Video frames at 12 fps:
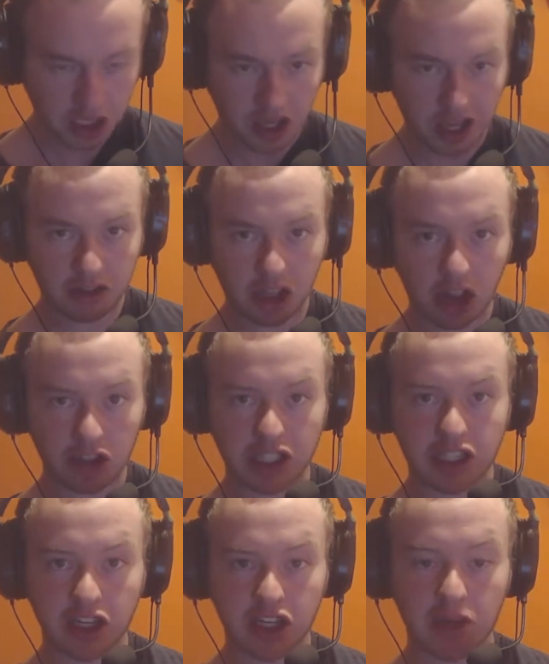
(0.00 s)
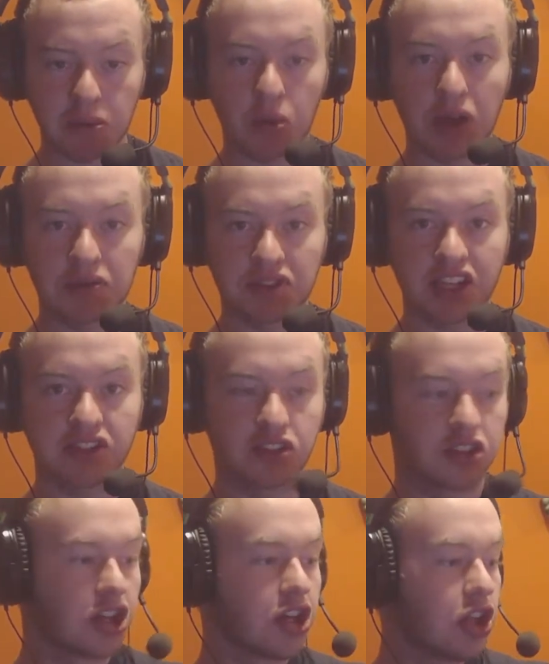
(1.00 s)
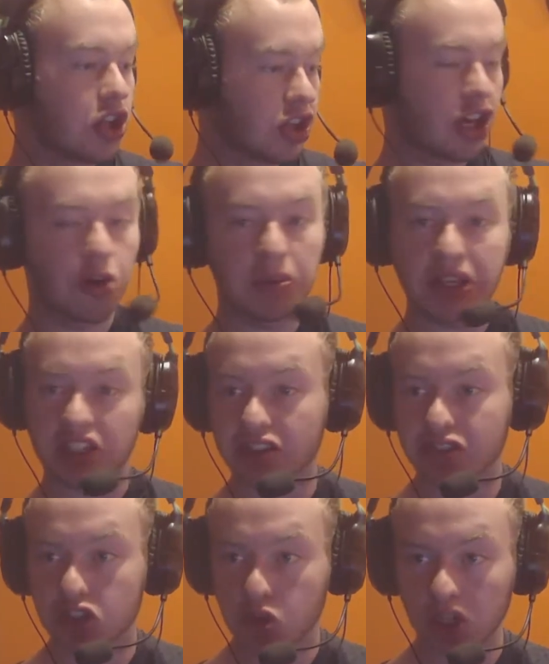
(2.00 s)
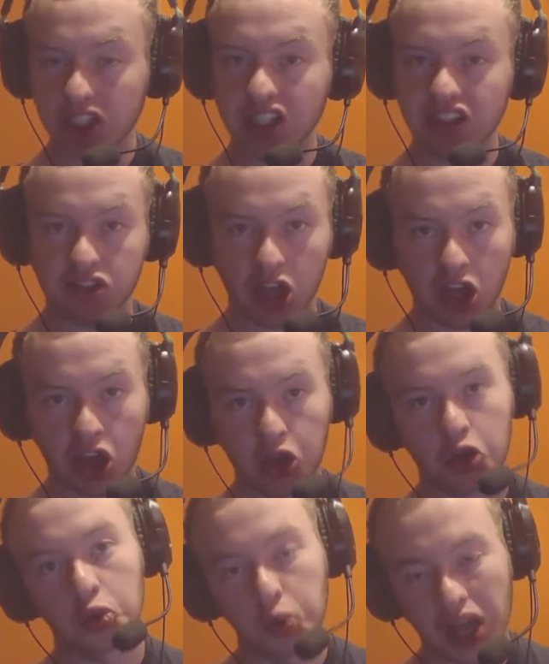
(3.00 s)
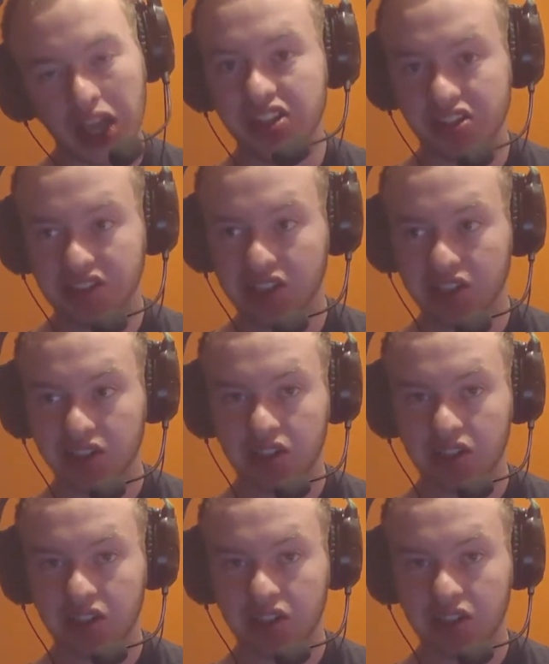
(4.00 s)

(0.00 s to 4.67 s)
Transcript: I'll link in a couple websites. The LB1120 is a great